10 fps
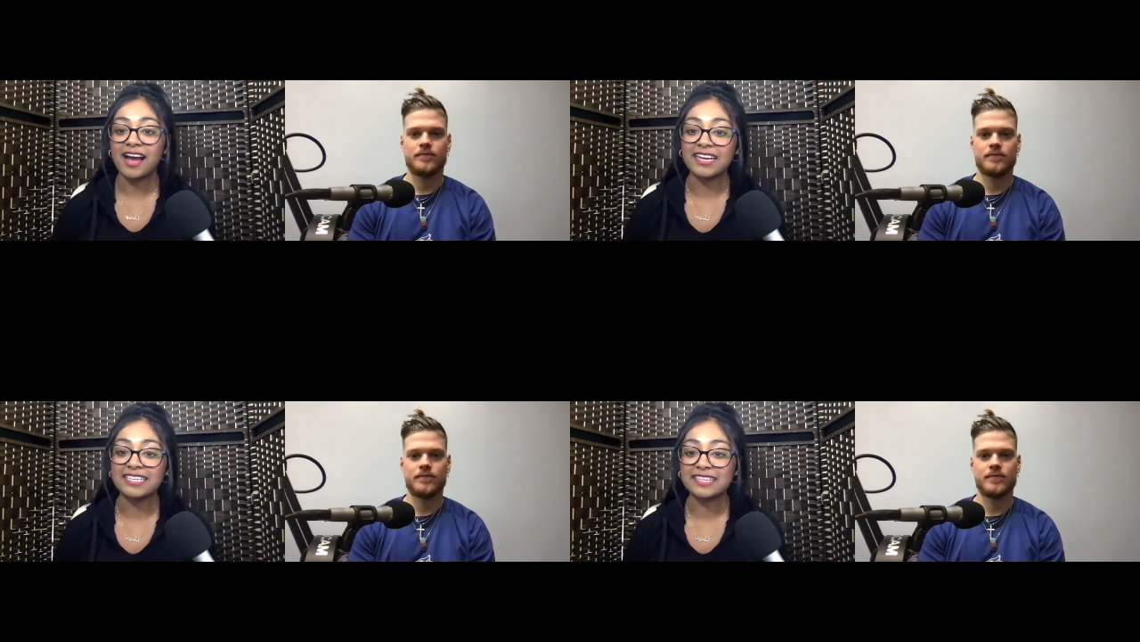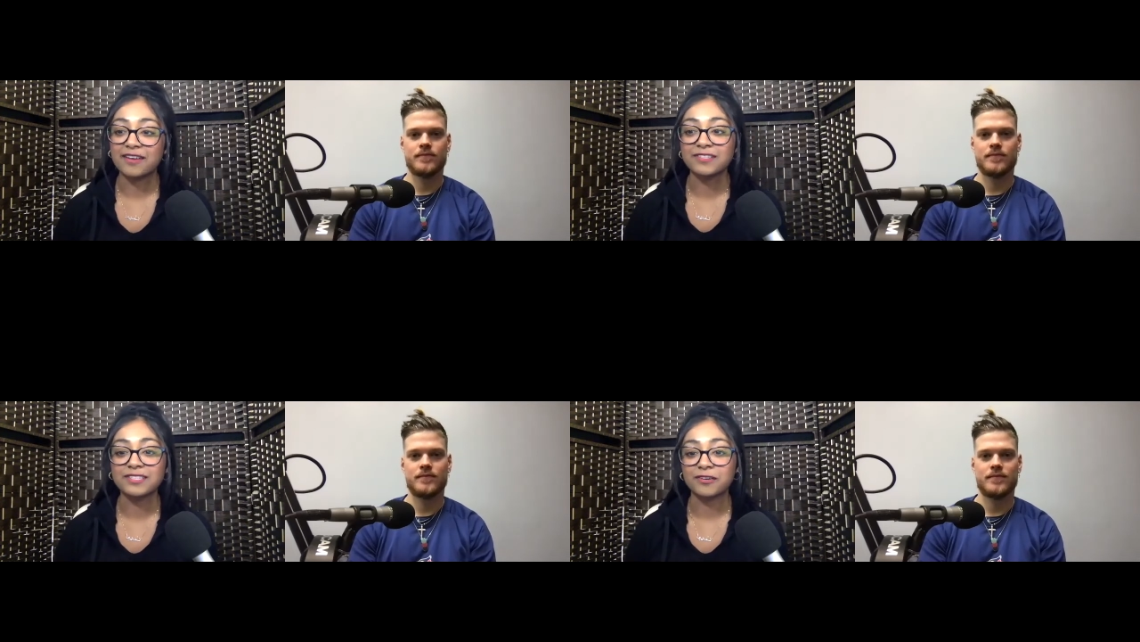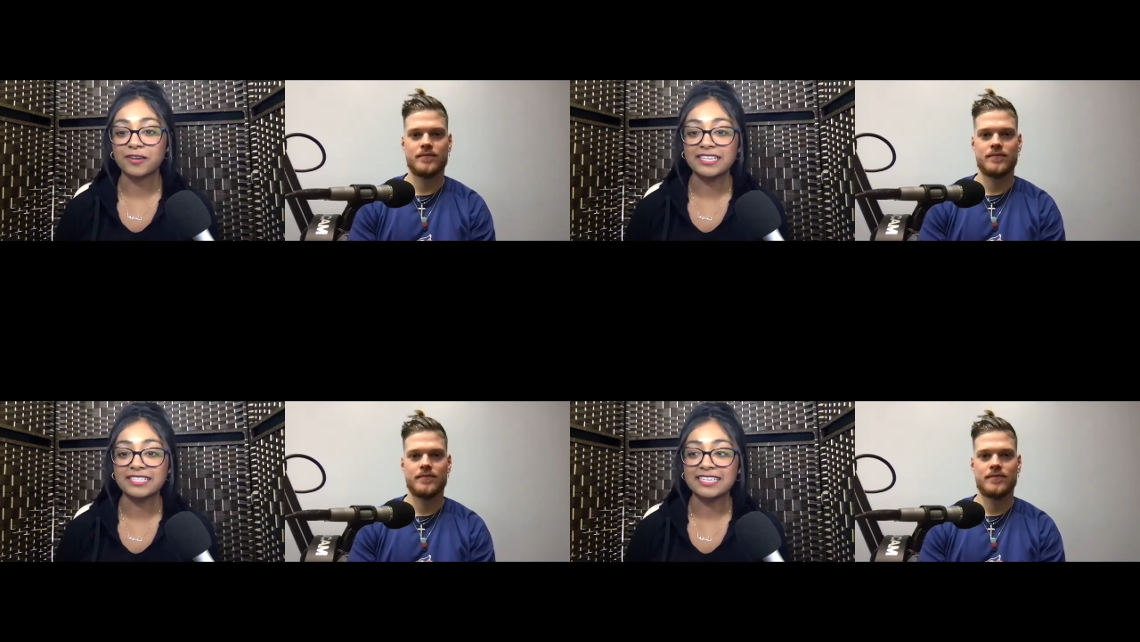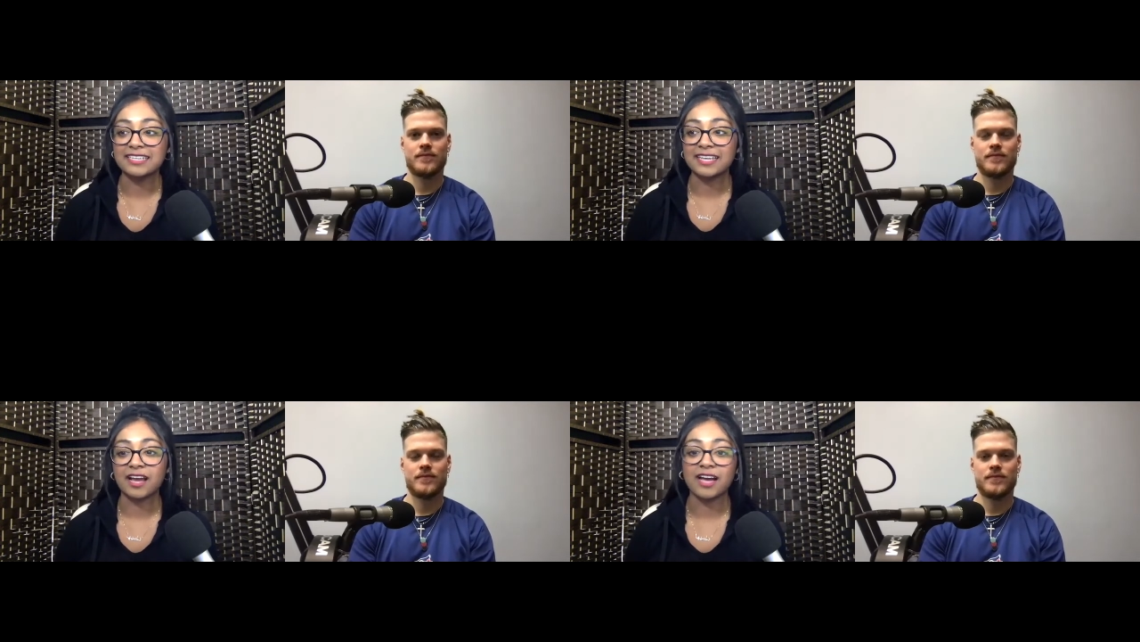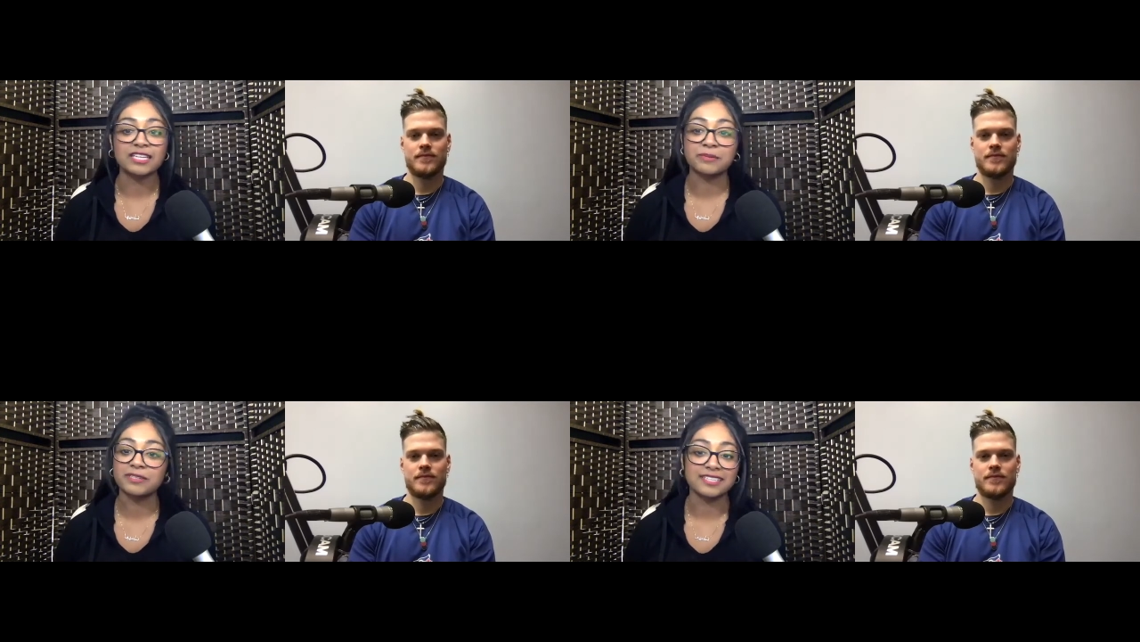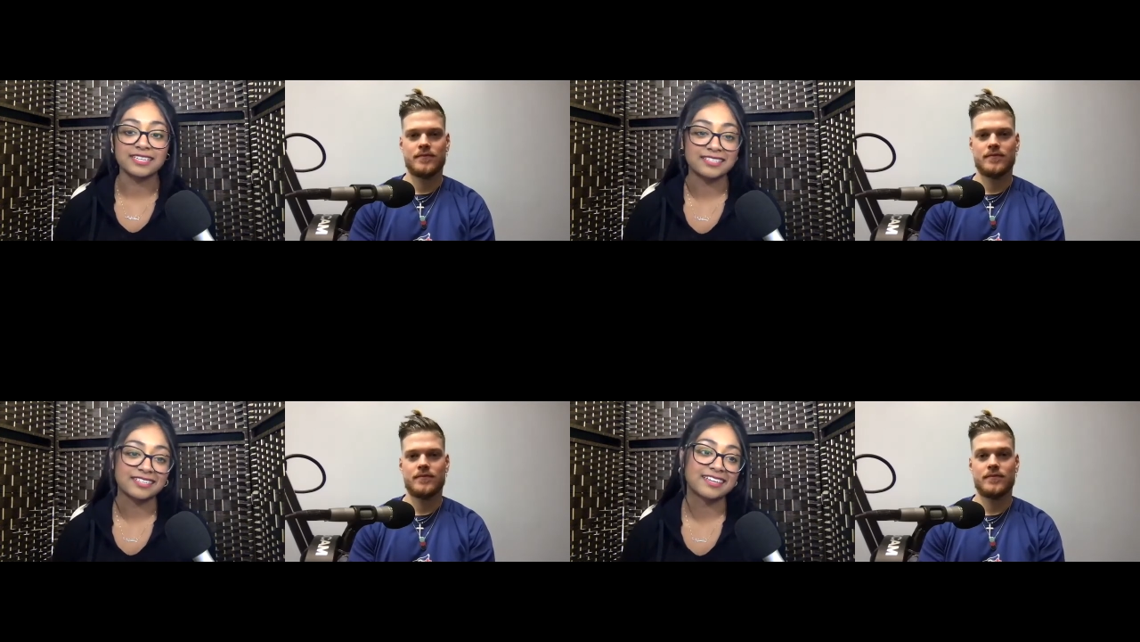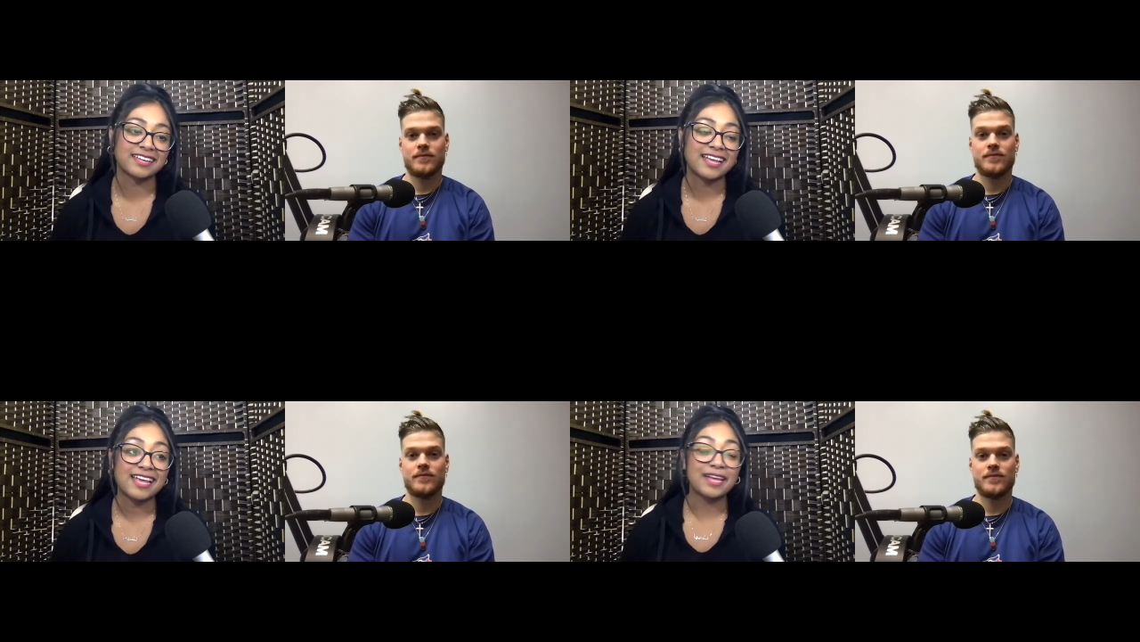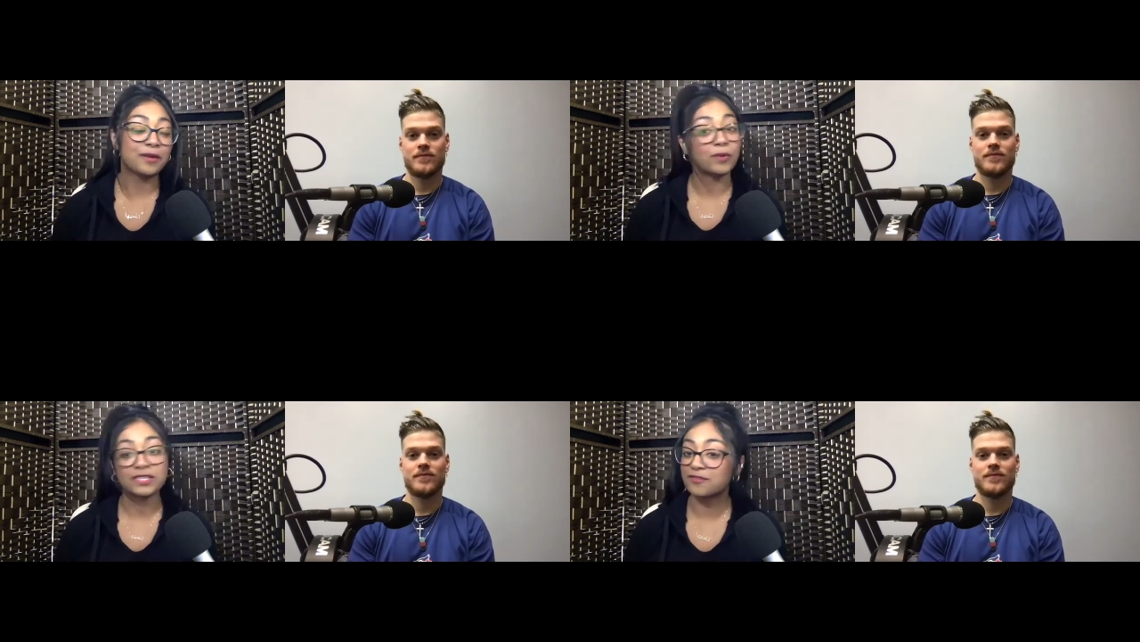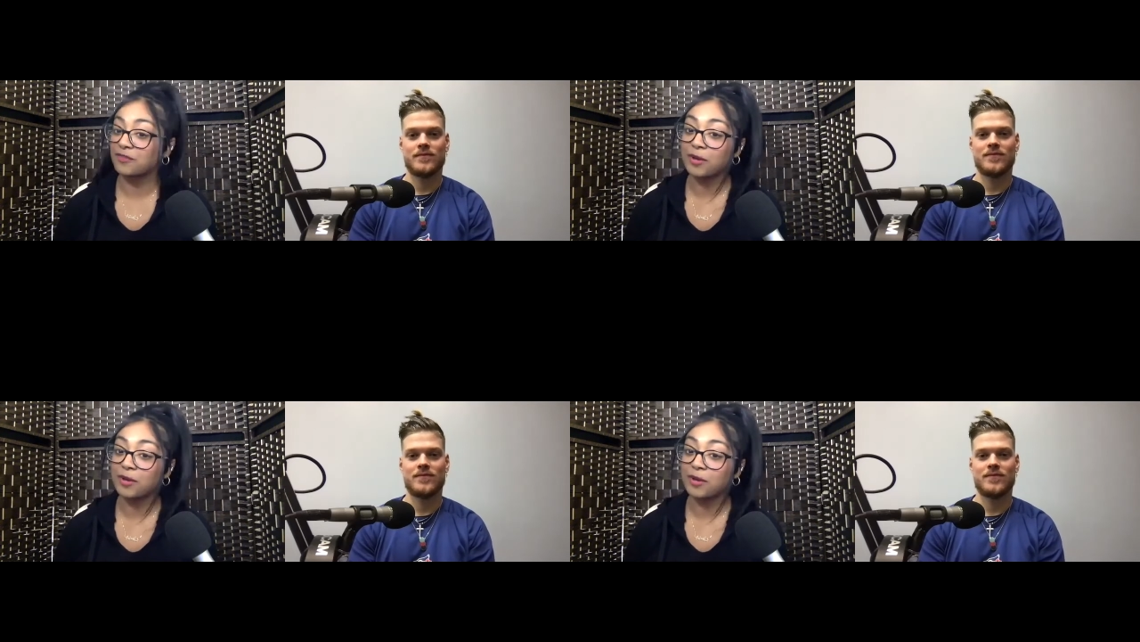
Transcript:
Speaker 1: i just have this crazy like hospitalization it wasn't from